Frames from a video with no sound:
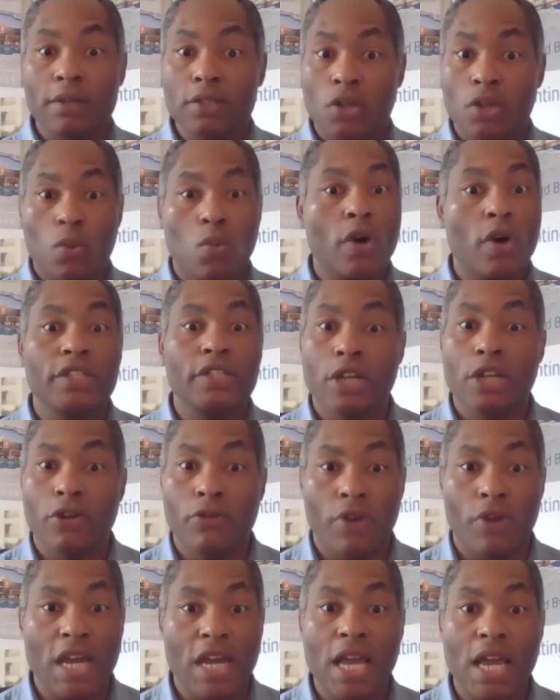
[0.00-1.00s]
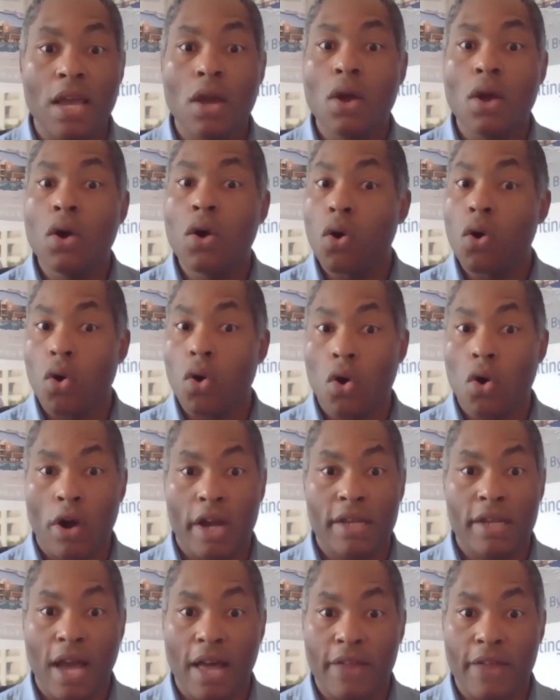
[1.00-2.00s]
one degree or
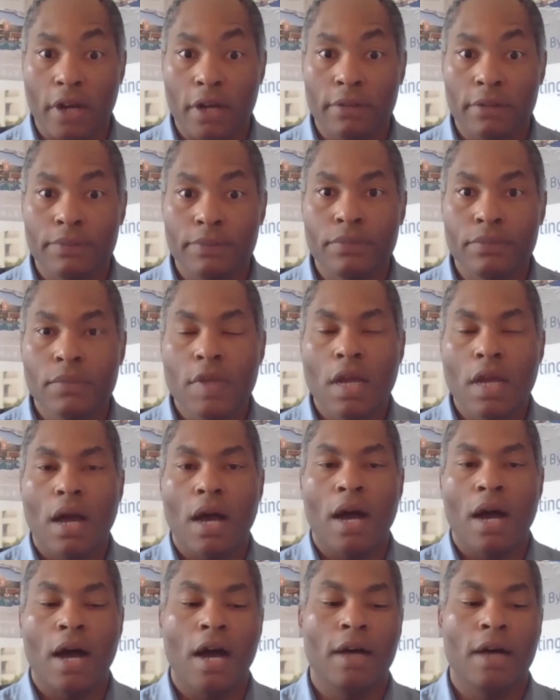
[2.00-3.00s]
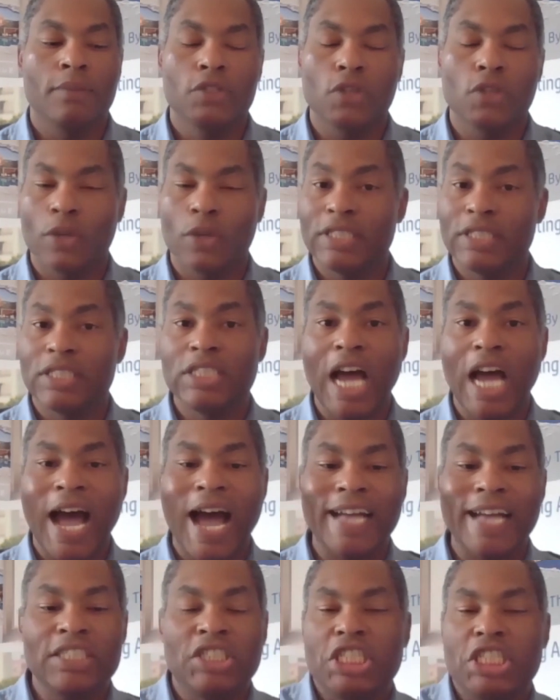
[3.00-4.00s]
another. So it's
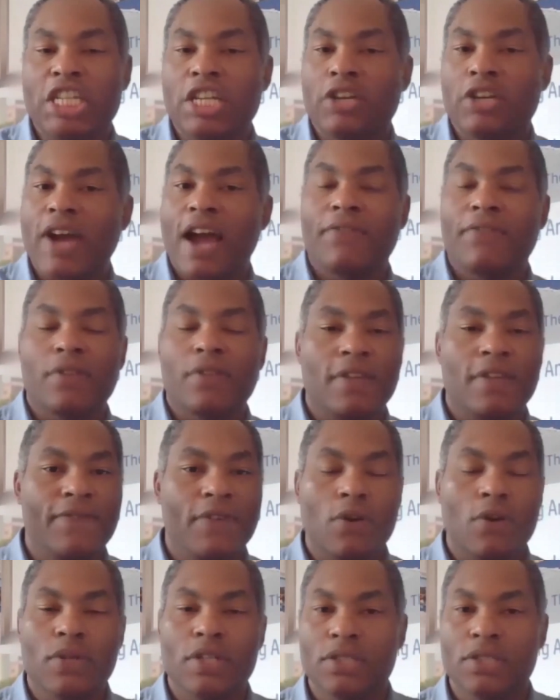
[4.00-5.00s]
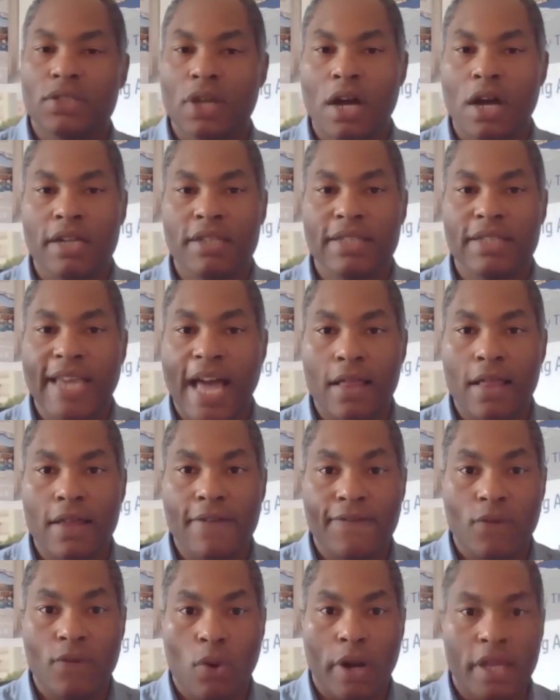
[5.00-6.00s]
not geographically focused on
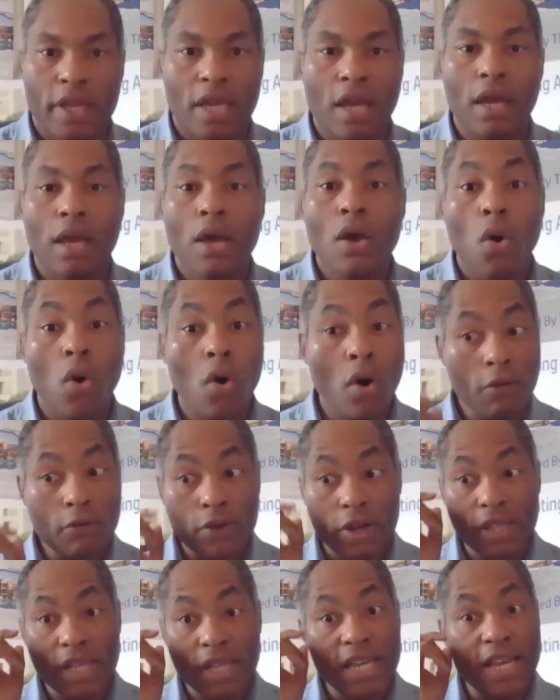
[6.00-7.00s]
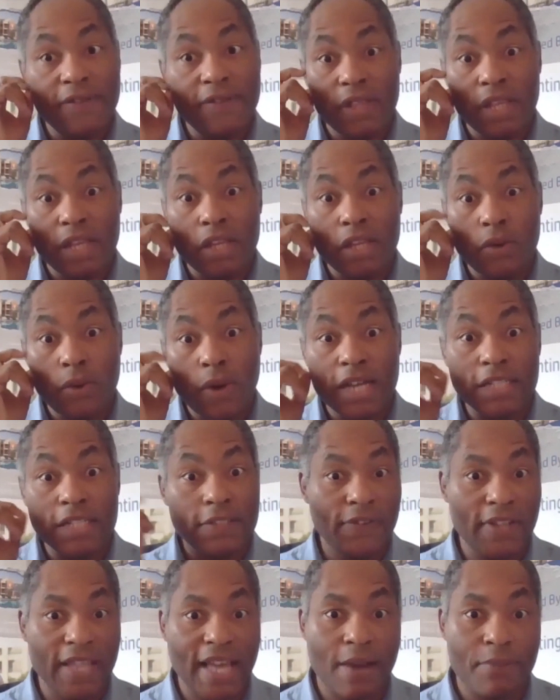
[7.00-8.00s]
California, or really even the
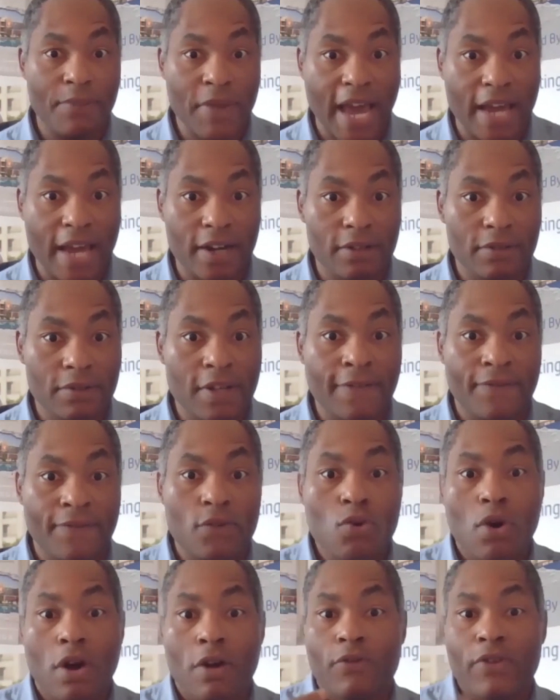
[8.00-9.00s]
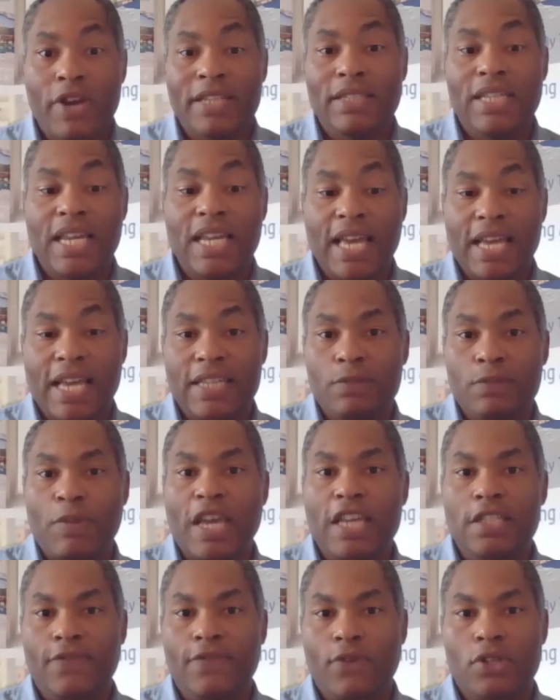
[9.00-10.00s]
US for that matter. If you are renting a
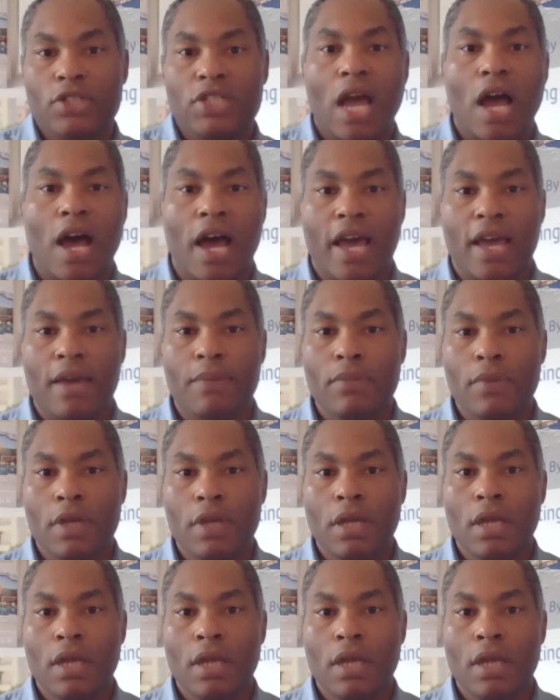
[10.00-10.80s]
space for time,